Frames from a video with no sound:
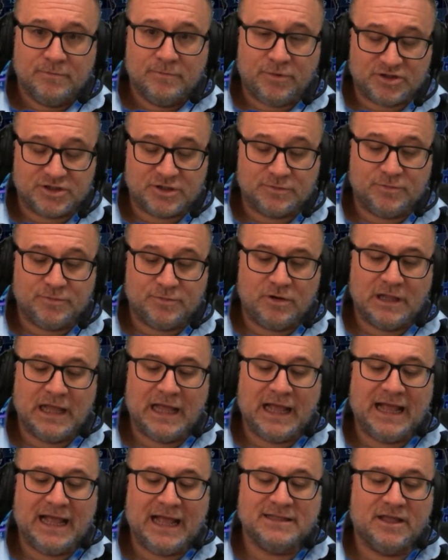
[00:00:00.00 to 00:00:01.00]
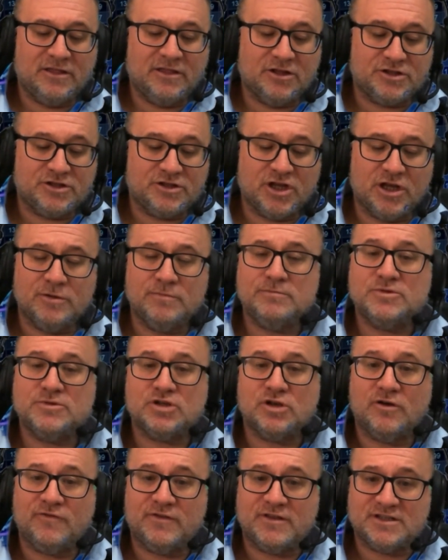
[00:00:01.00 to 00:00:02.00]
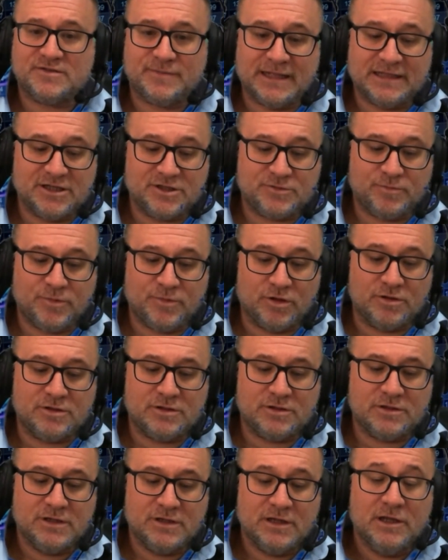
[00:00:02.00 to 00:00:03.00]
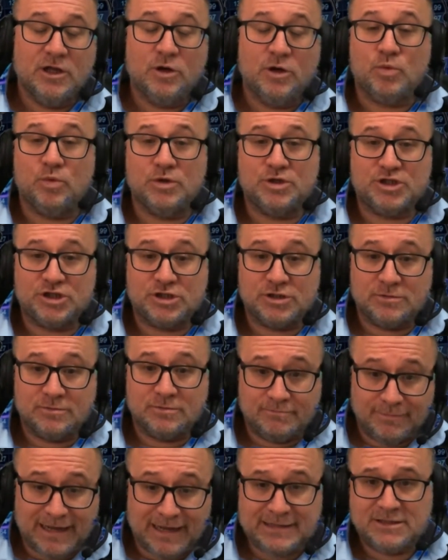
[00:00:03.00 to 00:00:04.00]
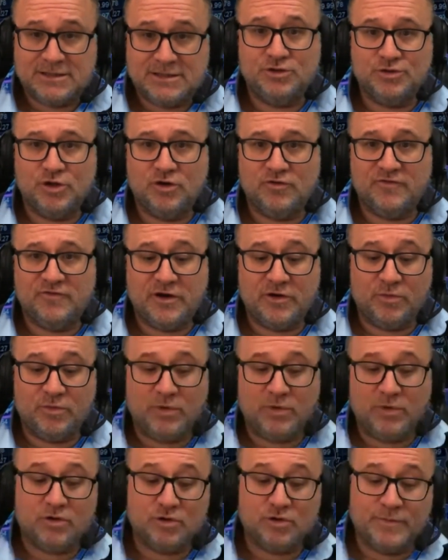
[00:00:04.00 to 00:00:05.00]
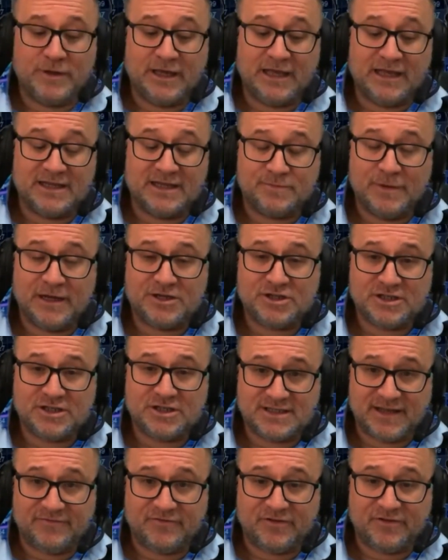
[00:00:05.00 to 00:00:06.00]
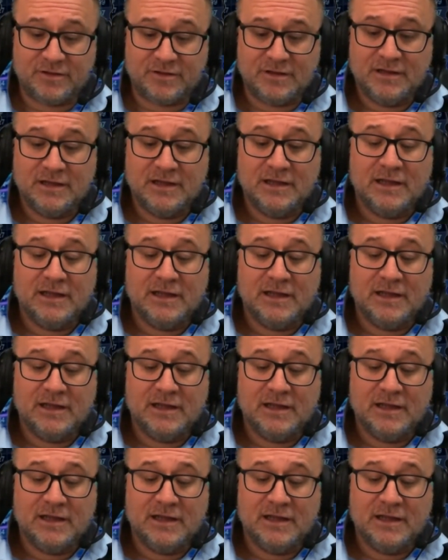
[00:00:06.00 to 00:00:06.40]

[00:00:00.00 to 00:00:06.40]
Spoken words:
possible under the terms of the Spanish bond, which, Matt, you know very well, could be as much as 7,